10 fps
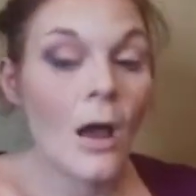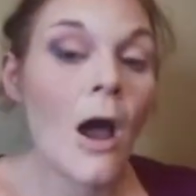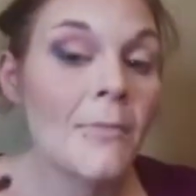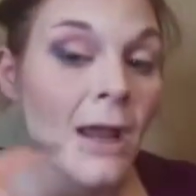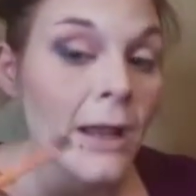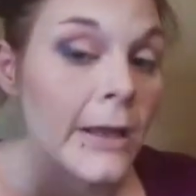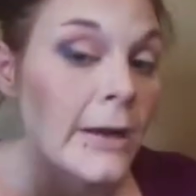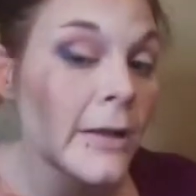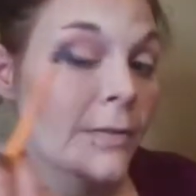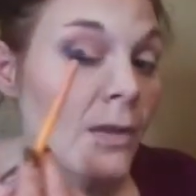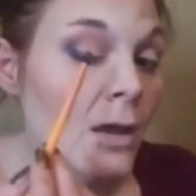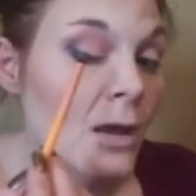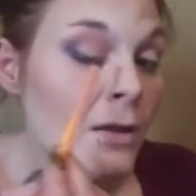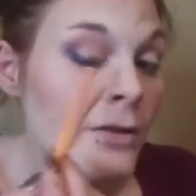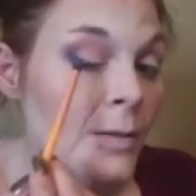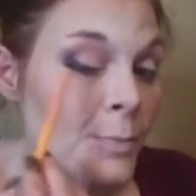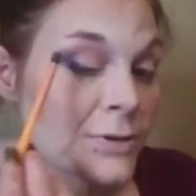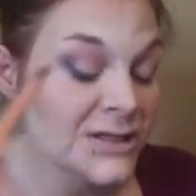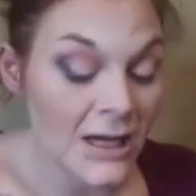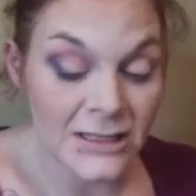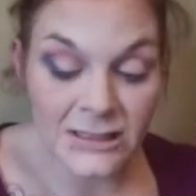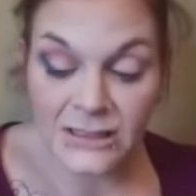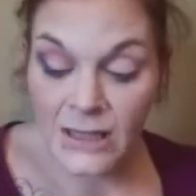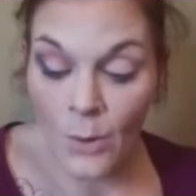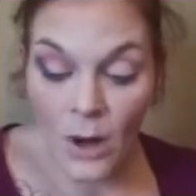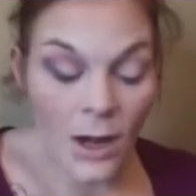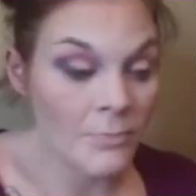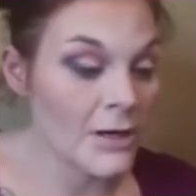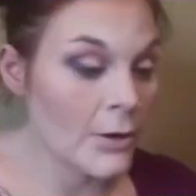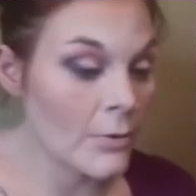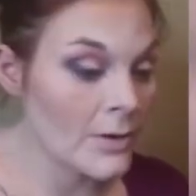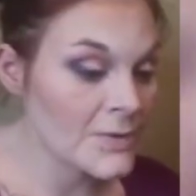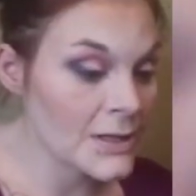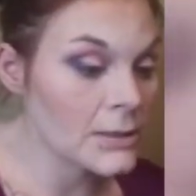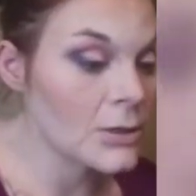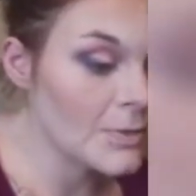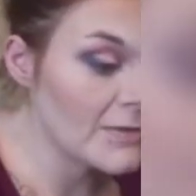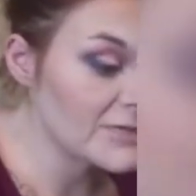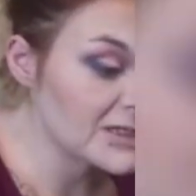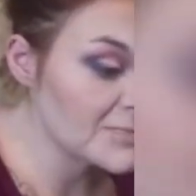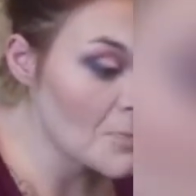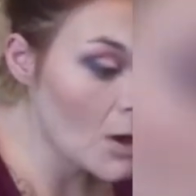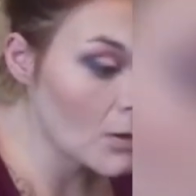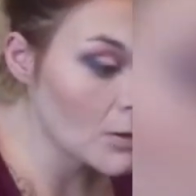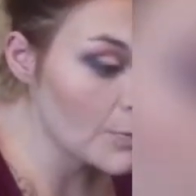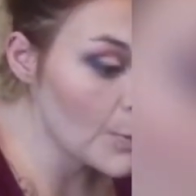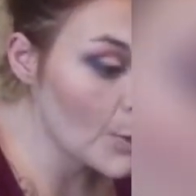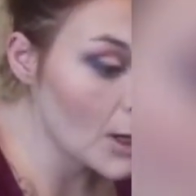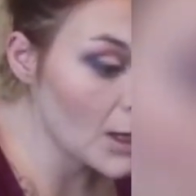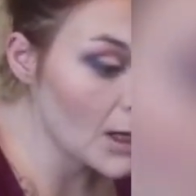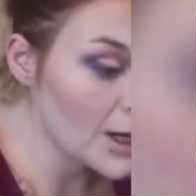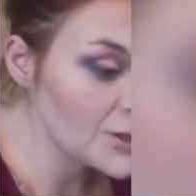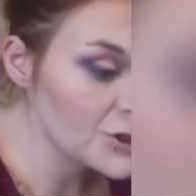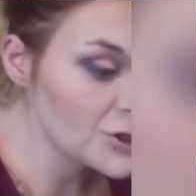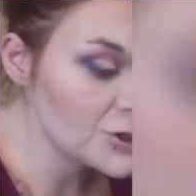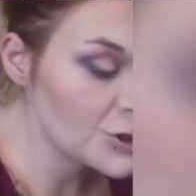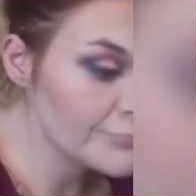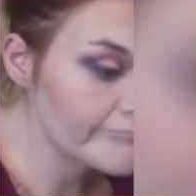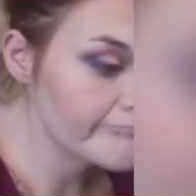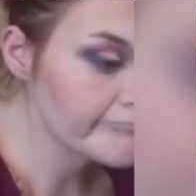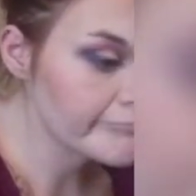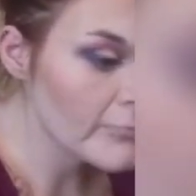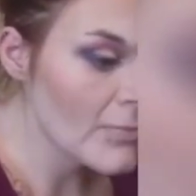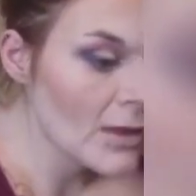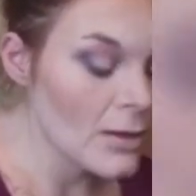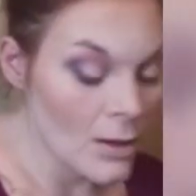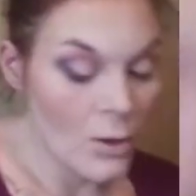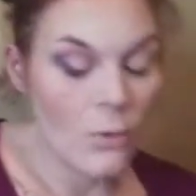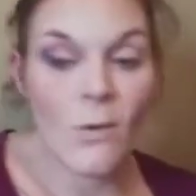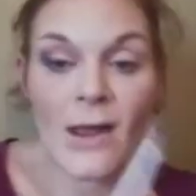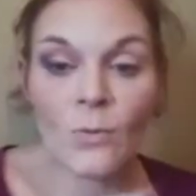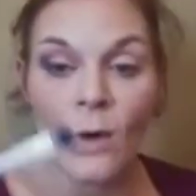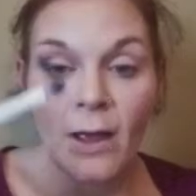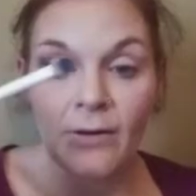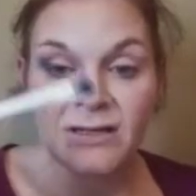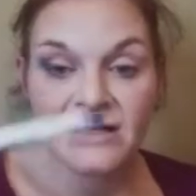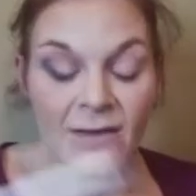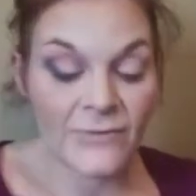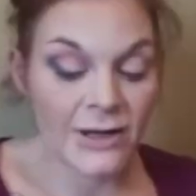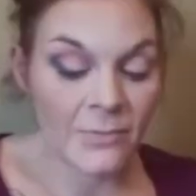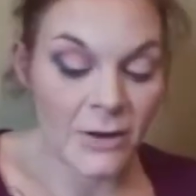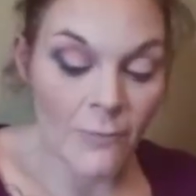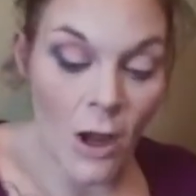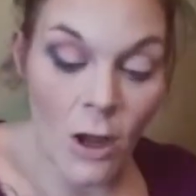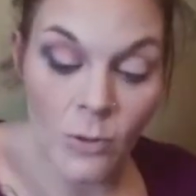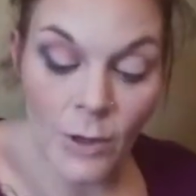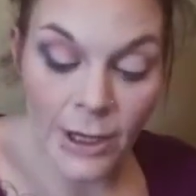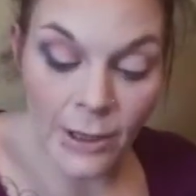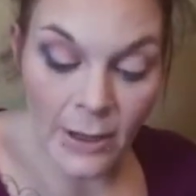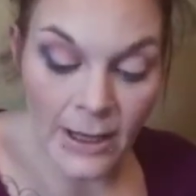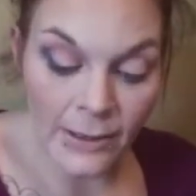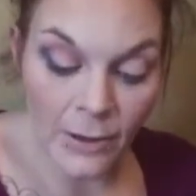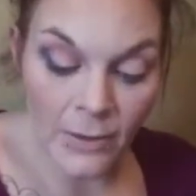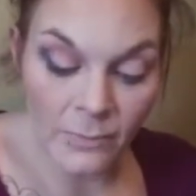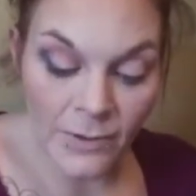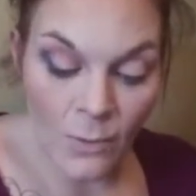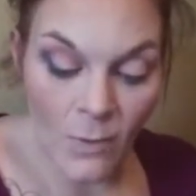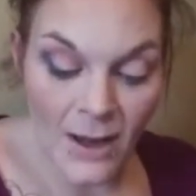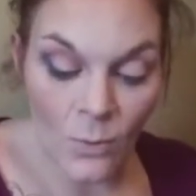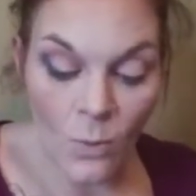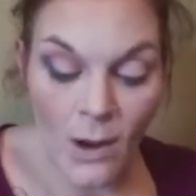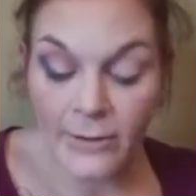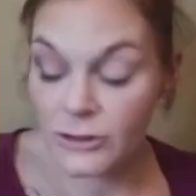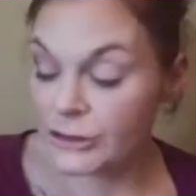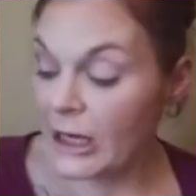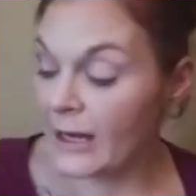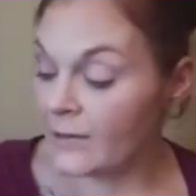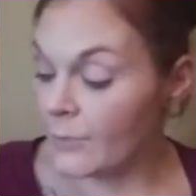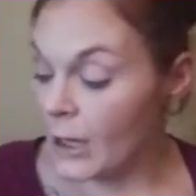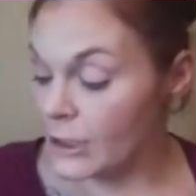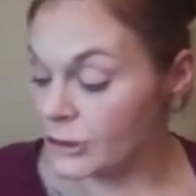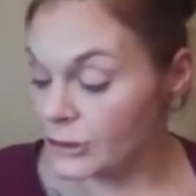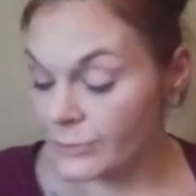I'm not getting the preciseness I want. I'm going to go in with a little bit of a smaller brush. Wet n Wild has never done me wrong. We're going to go ahead and go in with a Wet n Wild shading brush.